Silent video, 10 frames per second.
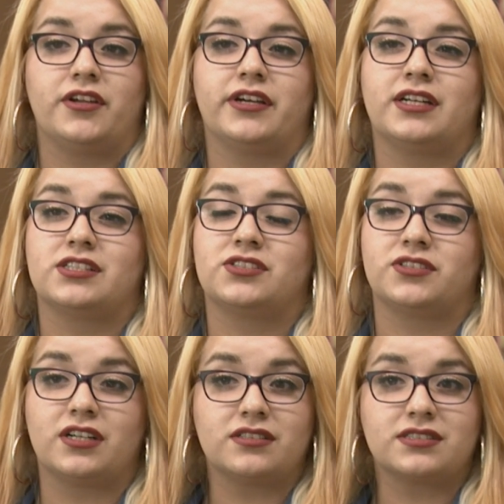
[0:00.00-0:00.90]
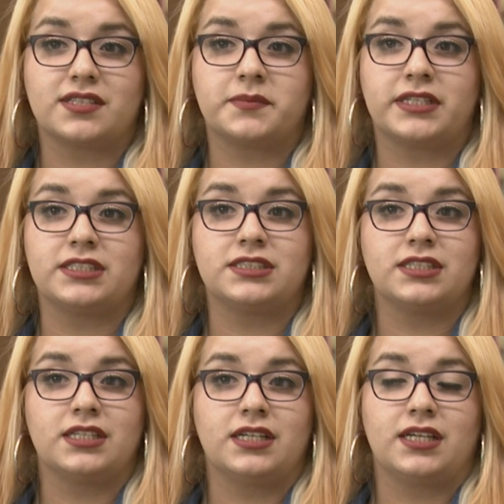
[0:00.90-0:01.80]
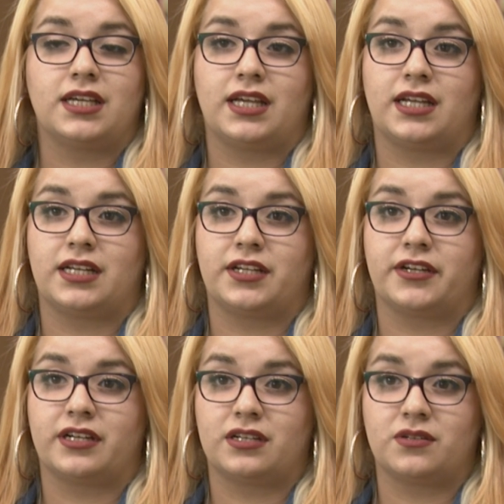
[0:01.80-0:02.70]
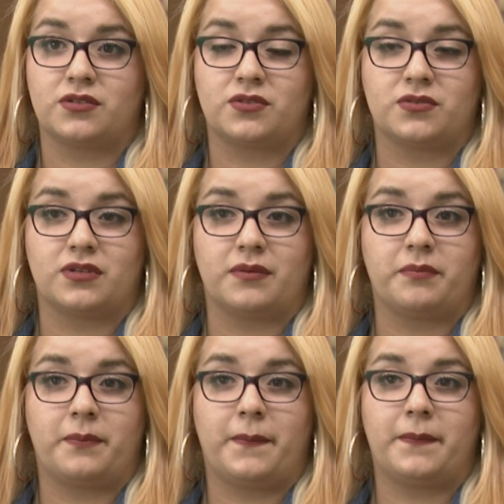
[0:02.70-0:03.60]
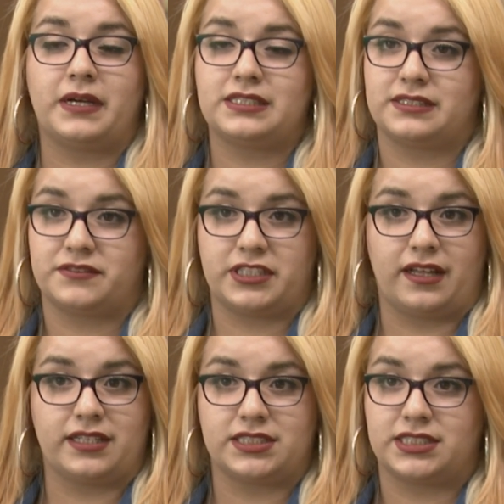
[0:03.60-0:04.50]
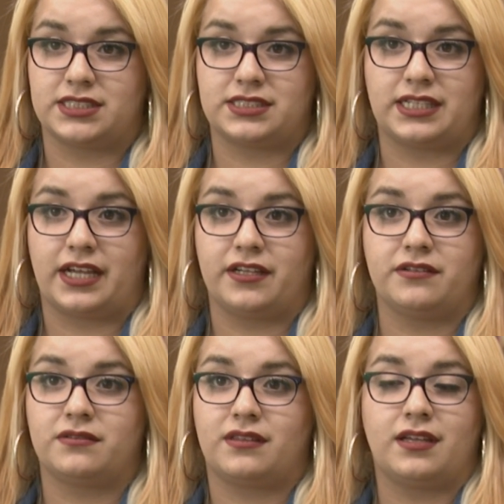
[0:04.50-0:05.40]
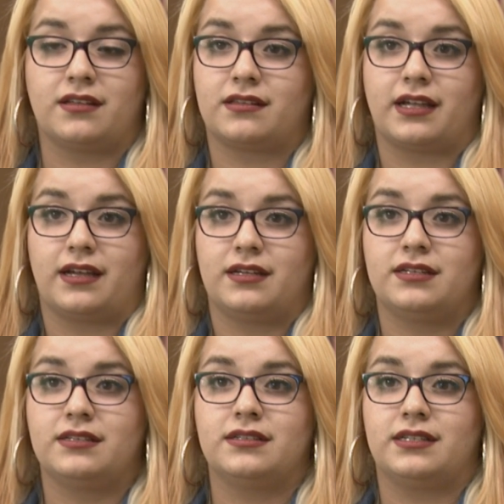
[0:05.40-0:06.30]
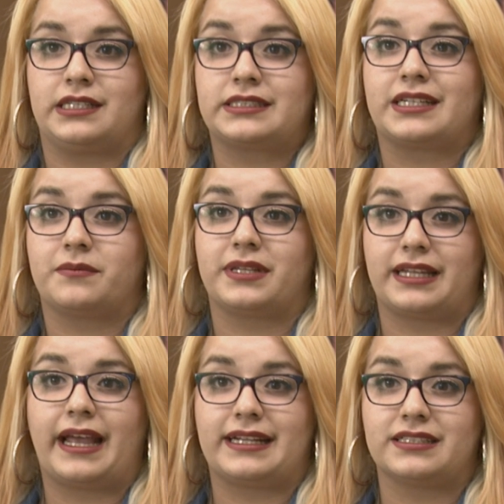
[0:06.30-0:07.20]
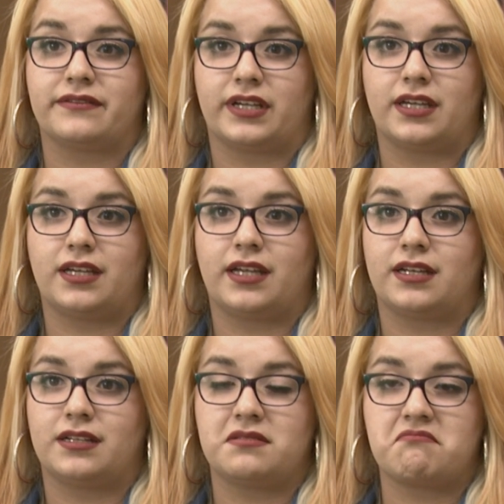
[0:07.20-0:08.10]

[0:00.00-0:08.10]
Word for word: You're going to struggle so much and you're going to go through a bunch of challenges that you think that it's going to be the end of it and